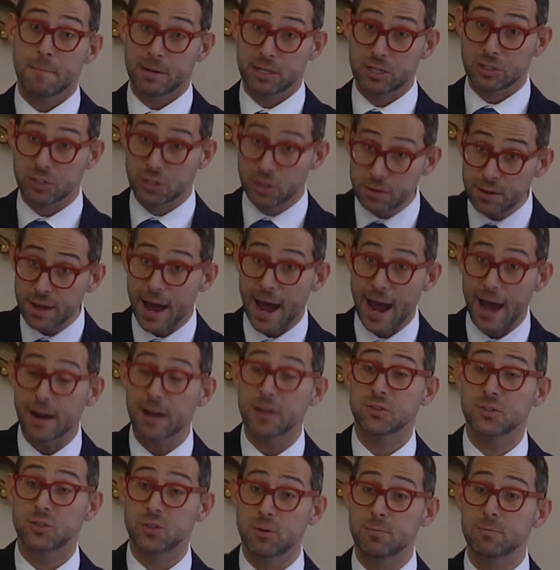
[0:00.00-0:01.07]
But to do
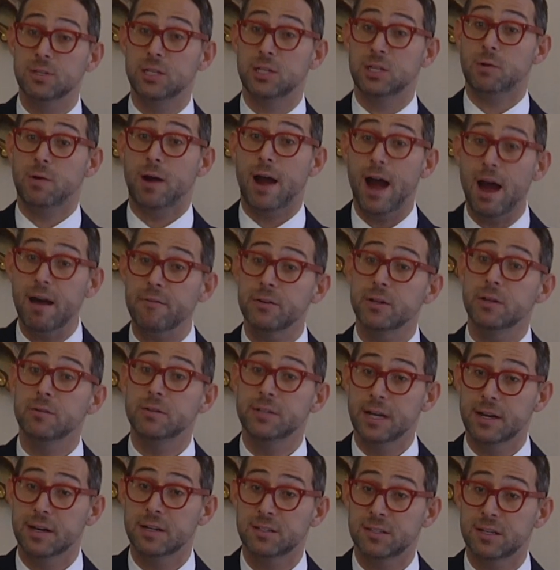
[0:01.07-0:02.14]
that assumes that you have a new
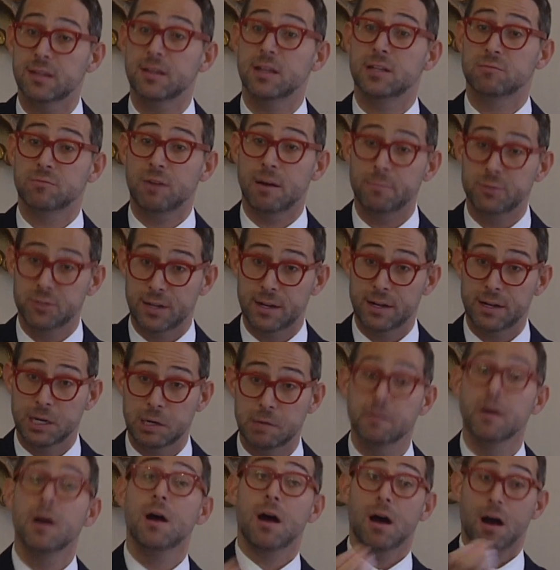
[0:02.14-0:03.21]
data set that's
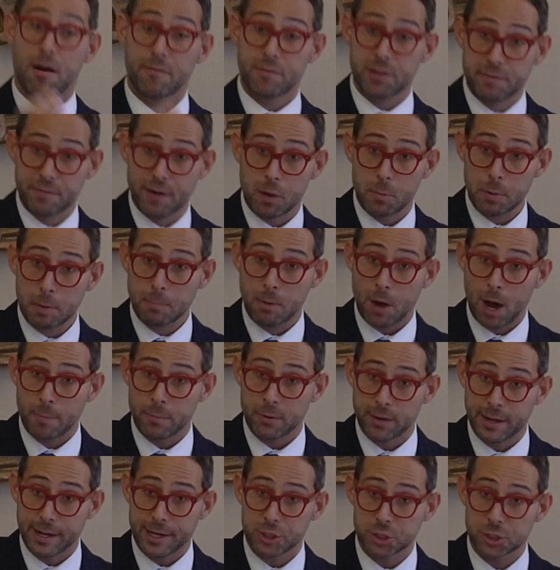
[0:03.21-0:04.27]
representative of the developing
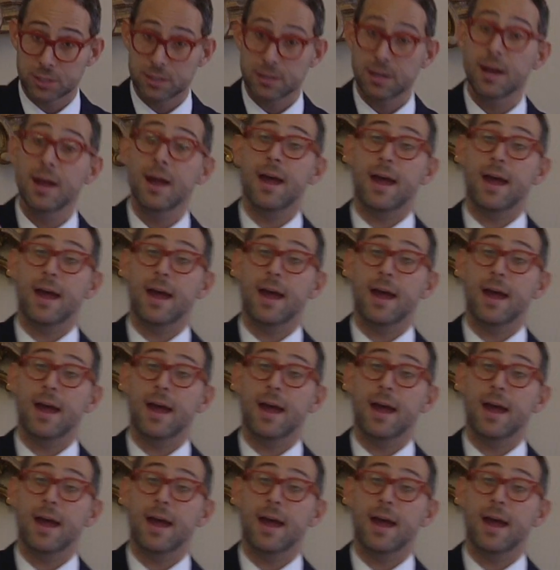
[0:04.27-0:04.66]
population,